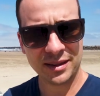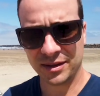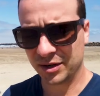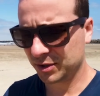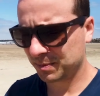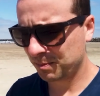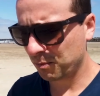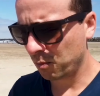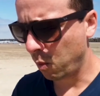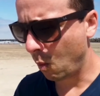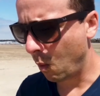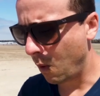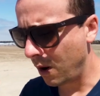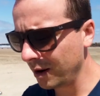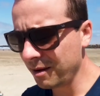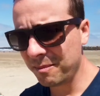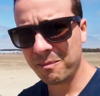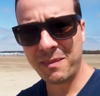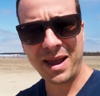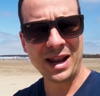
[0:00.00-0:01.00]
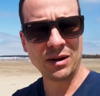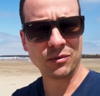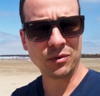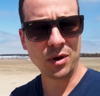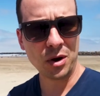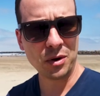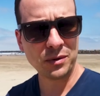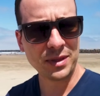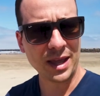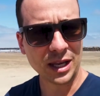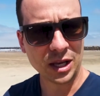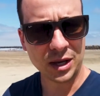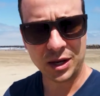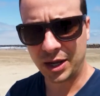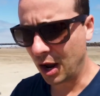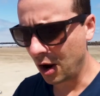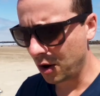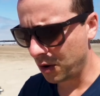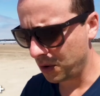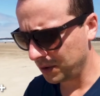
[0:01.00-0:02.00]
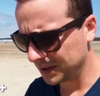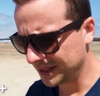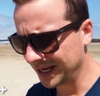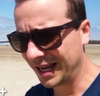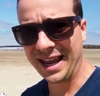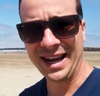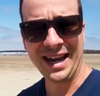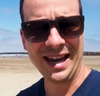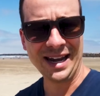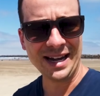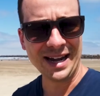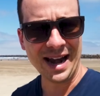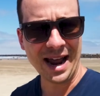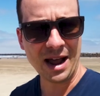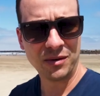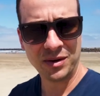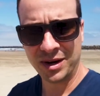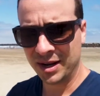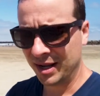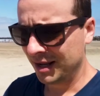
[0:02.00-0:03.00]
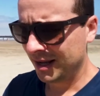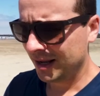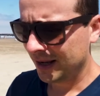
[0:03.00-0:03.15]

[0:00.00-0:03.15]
there's one main road that you go to get in and out.